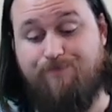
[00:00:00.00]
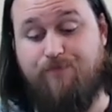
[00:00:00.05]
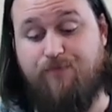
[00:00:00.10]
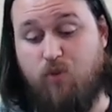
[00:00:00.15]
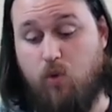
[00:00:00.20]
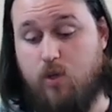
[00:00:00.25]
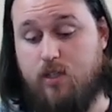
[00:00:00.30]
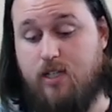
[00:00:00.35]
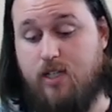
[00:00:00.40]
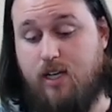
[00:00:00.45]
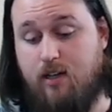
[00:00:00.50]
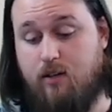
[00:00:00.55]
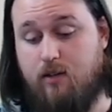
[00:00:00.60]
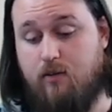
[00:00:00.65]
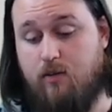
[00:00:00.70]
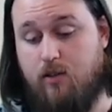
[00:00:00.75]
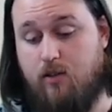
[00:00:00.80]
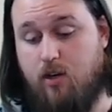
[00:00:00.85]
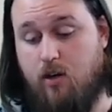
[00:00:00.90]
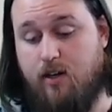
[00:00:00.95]

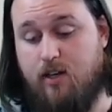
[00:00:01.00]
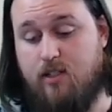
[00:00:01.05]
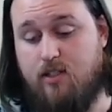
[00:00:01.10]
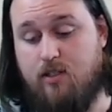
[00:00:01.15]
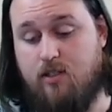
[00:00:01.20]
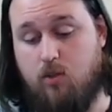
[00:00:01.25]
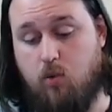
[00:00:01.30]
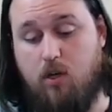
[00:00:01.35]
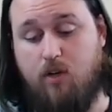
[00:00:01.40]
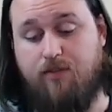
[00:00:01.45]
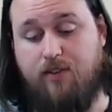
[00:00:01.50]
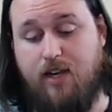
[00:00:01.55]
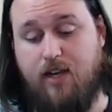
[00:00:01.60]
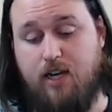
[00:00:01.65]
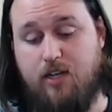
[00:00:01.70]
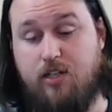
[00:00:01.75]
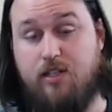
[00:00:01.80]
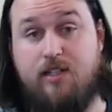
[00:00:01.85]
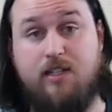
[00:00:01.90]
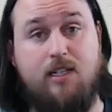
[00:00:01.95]
14 targets, 12
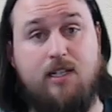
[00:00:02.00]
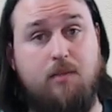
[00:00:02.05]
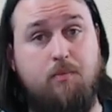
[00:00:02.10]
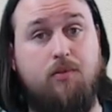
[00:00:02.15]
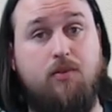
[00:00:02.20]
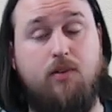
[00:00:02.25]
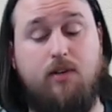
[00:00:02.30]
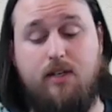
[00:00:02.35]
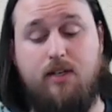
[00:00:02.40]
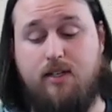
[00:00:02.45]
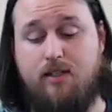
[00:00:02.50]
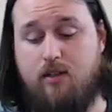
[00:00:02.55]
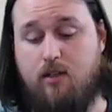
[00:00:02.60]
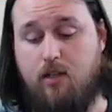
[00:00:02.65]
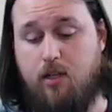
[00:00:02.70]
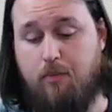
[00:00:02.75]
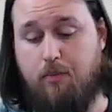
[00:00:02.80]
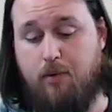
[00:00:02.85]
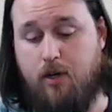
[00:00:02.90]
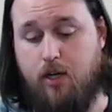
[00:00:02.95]
catches. That's pretty
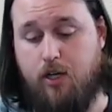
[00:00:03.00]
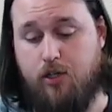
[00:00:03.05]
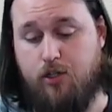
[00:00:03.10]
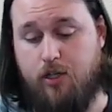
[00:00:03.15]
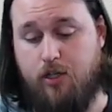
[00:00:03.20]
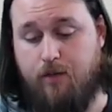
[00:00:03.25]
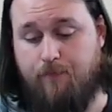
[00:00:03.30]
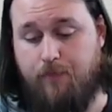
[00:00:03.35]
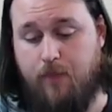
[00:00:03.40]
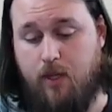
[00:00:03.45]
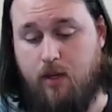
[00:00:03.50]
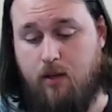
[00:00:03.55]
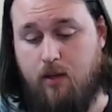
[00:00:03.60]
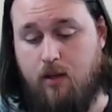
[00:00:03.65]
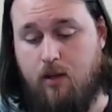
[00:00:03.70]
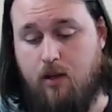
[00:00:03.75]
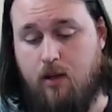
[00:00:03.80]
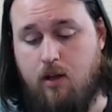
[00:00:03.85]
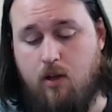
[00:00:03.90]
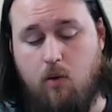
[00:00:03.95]
solid production.
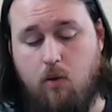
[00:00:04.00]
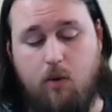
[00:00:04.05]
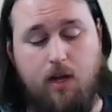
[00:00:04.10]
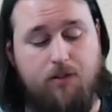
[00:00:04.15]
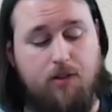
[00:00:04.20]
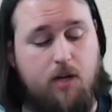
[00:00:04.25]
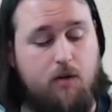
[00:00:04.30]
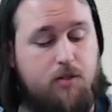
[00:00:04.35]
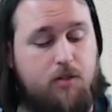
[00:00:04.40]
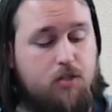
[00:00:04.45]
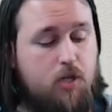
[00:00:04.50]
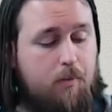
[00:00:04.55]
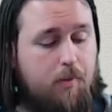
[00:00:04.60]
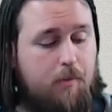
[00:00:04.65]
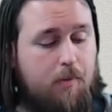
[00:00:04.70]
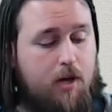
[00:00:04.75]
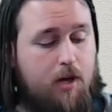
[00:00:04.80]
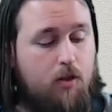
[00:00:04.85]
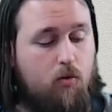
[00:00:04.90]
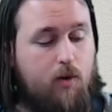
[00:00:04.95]
What I thought was stupid
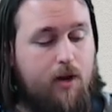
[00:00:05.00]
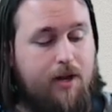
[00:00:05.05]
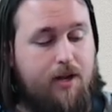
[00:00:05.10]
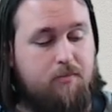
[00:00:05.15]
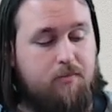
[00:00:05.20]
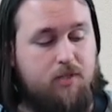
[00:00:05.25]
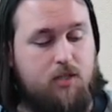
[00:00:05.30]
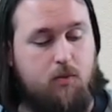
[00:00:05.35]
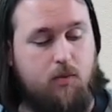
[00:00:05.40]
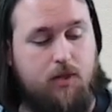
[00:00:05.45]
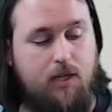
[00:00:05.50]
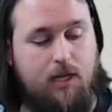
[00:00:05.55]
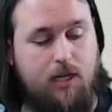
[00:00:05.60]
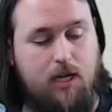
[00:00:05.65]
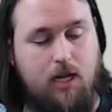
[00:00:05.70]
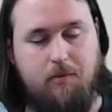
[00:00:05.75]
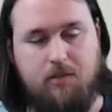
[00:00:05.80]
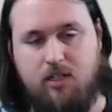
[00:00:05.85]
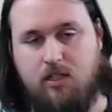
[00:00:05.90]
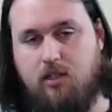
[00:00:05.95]
by the Rams is when the
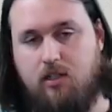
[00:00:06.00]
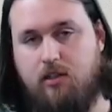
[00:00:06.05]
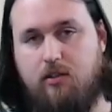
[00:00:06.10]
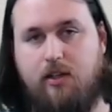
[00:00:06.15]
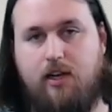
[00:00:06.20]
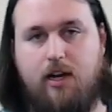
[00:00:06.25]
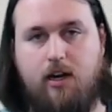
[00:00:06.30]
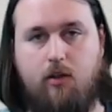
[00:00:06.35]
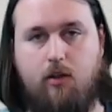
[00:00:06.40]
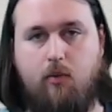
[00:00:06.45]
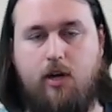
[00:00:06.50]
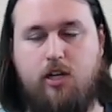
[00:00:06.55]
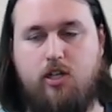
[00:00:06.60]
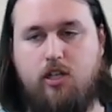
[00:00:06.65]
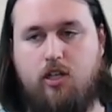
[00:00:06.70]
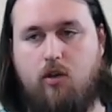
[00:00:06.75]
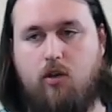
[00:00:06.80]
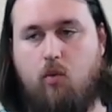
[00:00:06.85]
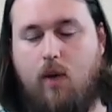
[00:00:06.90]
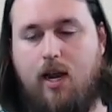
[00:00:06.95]
game is clearly out of the reach
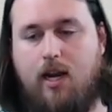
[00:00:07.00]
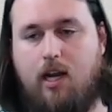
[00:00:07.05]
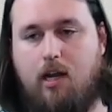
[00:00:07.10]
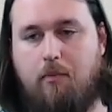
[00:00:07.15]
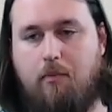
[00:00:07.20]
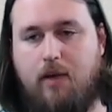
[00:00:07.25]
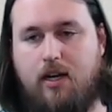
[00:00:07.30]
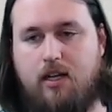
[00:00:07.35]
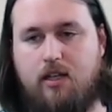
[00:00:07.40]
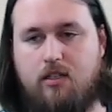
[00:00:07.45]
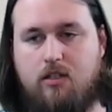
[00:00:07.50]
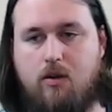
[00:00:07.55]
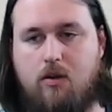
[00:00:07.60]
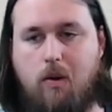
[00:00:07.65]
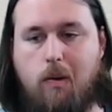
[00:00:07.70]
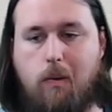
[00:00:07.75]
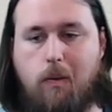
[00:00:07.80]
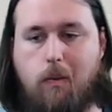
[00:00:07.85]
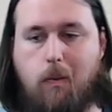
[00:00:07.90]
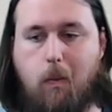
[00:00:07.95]
in the waning minutes,
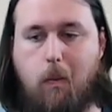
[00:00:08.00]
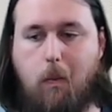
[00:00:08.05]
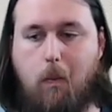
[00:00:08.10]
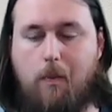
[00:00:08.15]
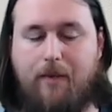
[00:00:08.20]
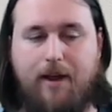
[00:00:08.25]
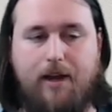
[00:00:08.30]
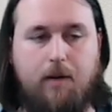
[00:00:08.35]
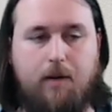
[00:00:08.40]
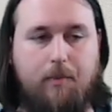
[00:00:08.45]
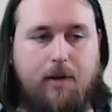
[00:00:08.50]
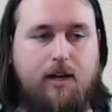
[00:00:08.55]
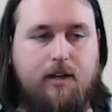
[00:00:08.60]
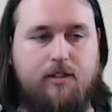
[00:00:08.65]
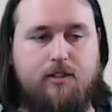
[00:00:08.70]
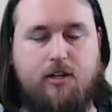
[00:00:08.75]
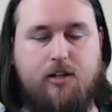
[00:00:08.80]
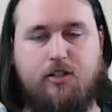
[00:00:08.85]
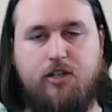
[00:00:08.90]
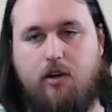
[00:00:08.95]
they end up getting a
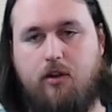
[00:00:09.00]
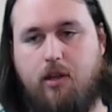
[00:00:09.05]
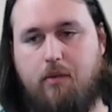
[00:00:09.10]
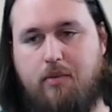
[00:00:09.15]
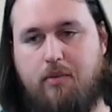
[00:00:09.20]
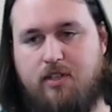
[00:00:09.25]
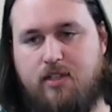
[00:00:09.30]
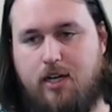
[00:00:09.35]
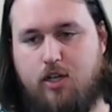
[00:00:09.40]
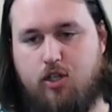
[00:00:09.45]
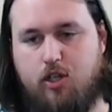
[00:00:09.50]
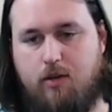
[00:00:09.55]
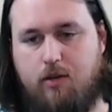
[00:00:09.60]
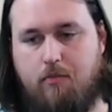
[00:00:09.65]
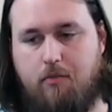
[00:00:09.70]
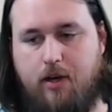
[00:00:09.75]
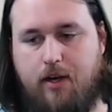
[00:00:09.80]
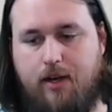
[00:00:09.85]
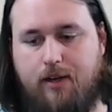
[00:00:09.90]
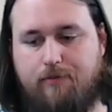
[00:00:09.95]
touchdown on the possession,
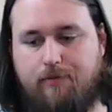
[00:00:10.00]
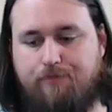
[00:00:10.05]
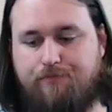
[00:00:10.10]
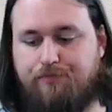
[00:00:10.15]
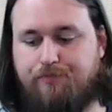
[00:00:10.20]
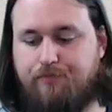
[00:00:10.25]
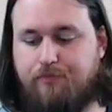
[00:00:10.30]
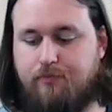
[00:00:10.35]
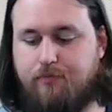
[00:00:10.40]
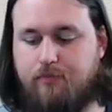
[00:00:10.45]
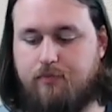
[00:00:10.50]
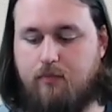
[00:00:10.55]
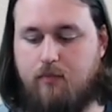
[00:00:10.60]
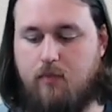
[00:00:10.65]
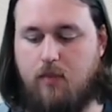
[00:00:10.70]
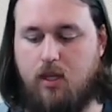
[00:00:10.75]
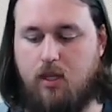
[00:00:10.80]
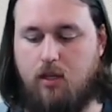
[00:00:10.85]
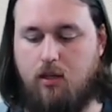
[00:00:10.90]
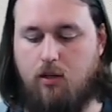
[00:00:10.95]
but
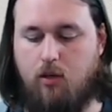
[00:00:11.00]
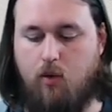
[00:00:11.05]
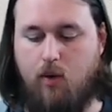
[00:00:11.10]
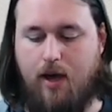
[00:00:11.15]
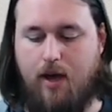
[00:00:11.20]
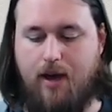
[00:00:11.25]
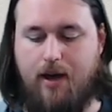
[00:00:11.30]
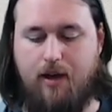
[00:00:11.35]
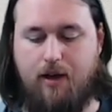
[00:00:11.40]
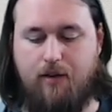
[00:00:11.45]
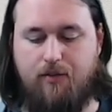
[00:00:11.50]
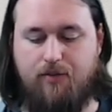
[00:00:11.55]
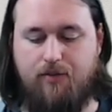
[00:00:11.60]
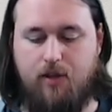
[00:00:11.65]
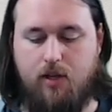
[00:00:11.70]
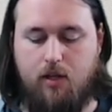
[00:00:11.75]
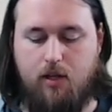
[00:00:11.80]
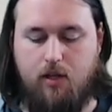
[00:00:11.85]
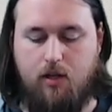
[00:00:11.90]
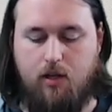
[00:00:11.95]
you have
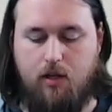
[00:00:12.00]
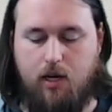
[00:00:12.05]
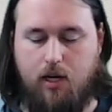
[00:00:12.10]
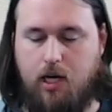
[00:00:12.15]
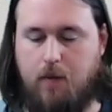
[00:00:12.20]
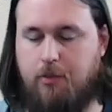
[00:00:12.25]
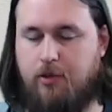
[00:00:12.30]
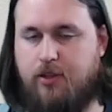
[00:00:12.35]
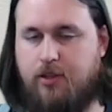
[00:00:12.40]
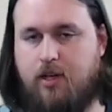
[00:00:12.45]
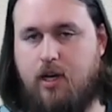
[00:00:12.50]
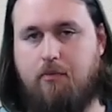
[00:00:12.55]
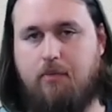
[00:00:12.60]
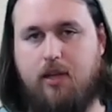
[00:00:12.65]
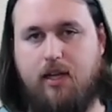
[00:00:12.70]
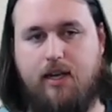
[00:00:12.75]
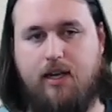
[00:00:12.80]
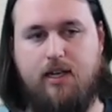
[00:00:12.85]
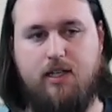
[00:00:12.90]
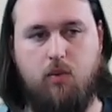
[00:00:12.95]
a couple dumb
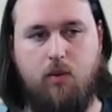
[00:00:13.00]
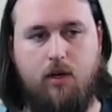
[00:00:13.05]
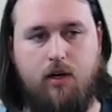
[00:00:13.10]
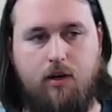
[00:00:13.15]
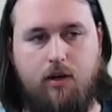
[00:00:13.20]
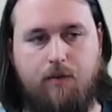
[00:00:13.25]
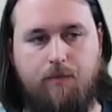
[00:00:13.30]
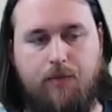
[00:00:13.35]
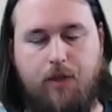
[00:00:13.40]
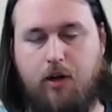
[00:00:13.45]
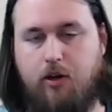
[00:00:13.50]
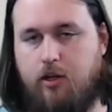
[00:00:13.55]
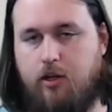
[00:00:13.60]
plays where they're